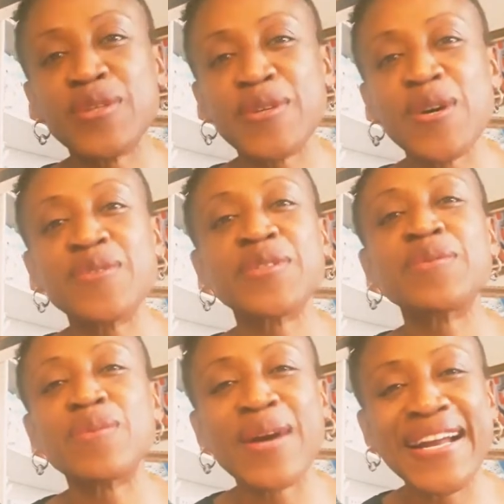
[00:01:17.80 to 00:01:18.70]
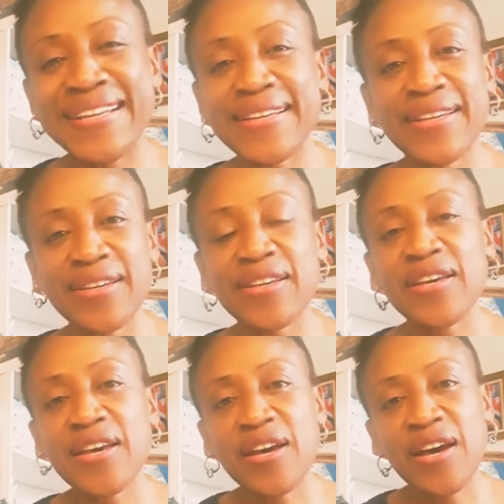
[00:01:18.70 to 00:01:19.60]
overriding
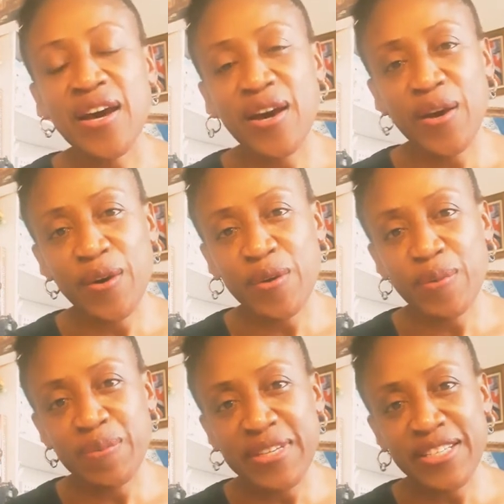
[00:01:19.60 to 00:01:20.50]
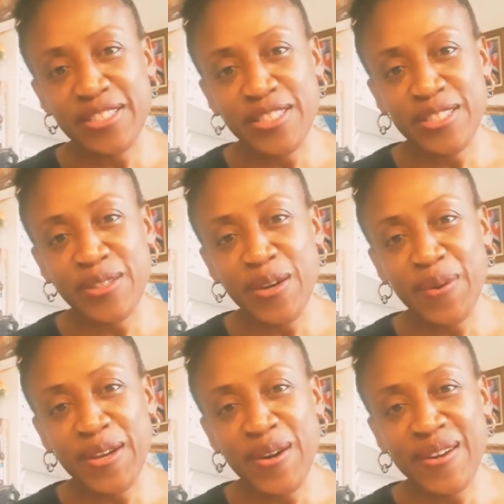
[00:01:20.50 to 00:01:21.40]
issue
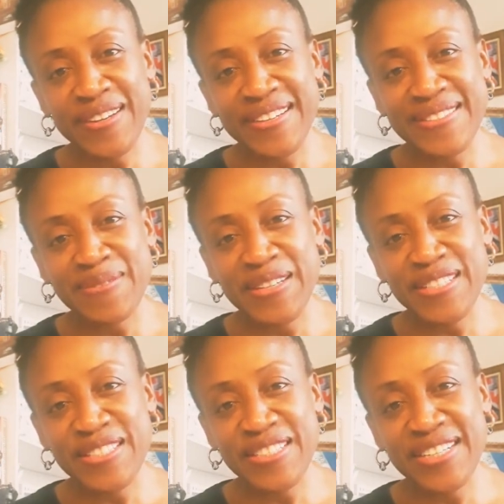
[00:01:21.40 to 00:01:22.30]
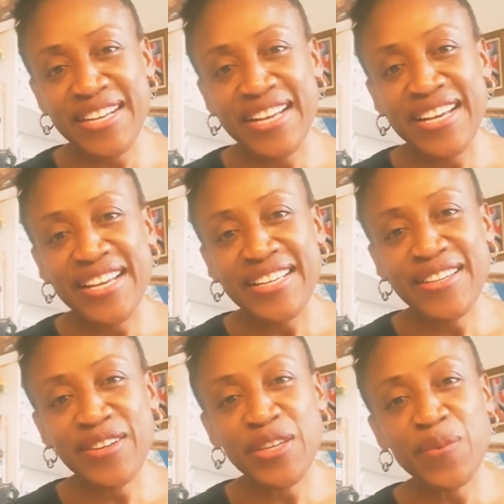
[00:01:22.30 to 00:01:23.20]
going on in this picture.
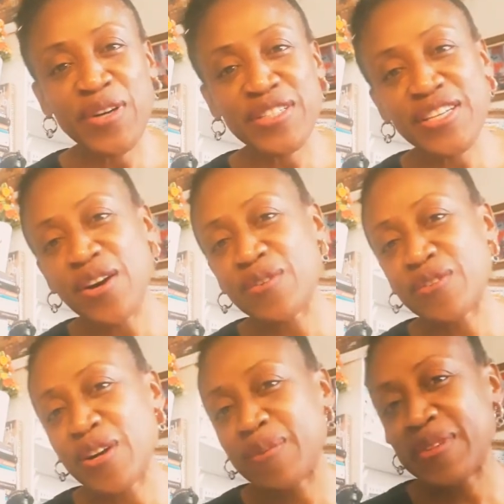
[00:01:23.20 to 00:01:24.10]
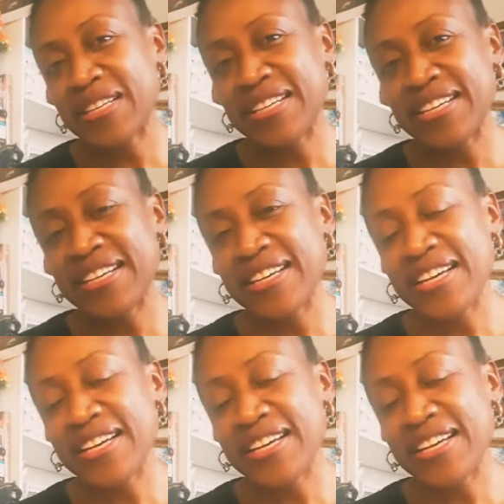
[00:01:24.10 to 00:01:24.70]
You know, you want to go from the